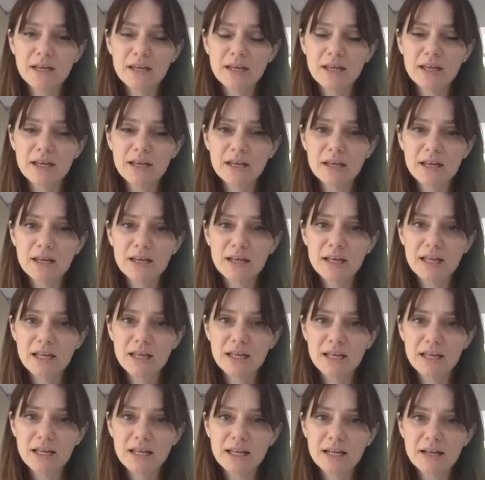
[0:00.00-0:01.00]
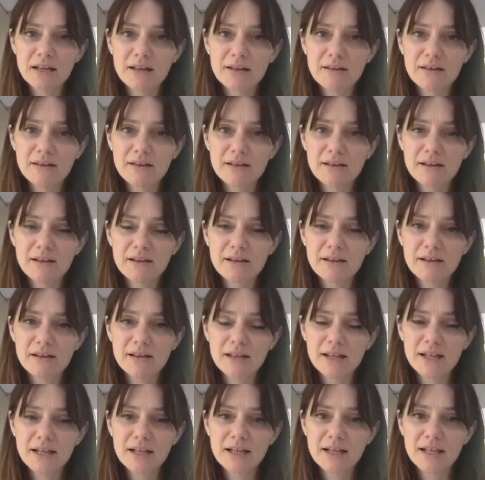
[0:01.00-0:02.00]

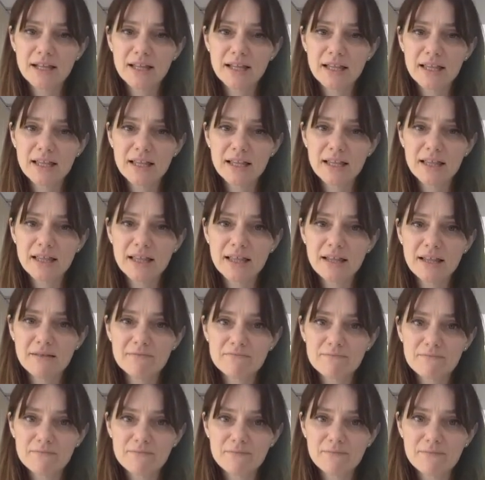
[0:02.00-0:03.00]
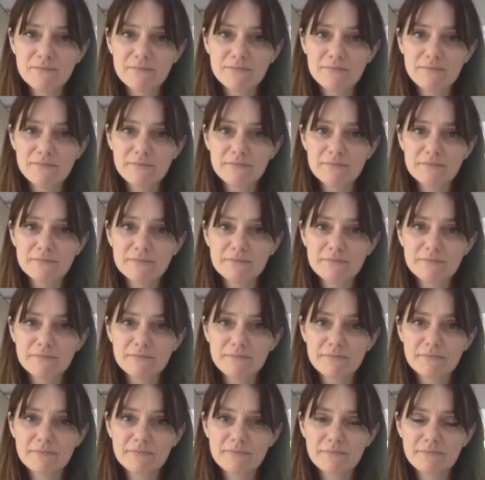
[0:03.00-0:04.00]

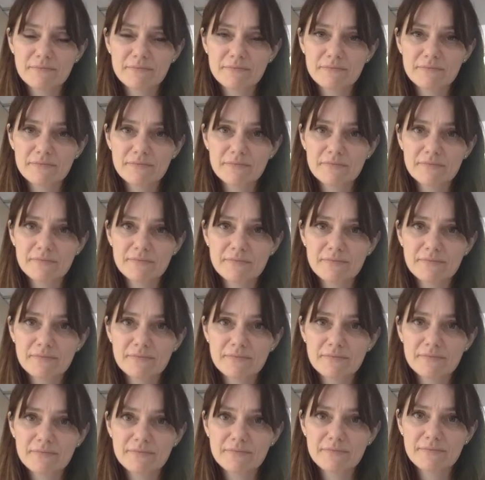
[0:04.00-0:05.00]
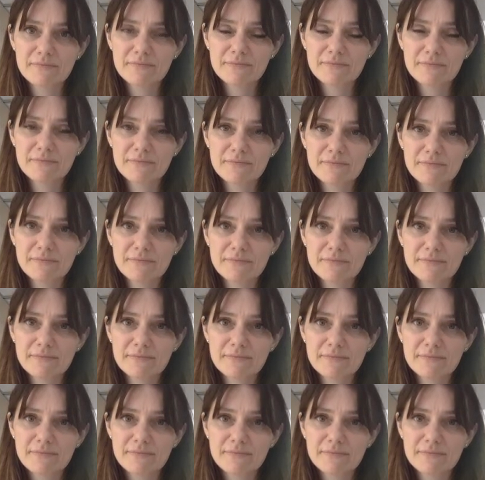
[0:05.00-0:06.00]

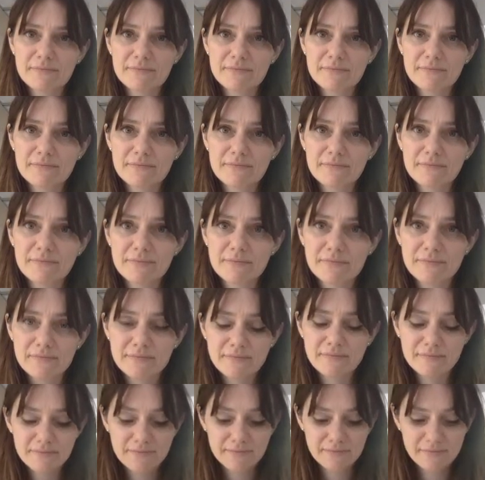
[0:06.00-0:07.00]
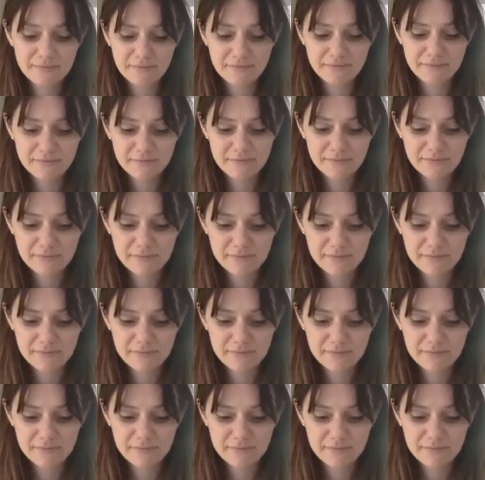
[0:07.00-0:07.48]
[no speech]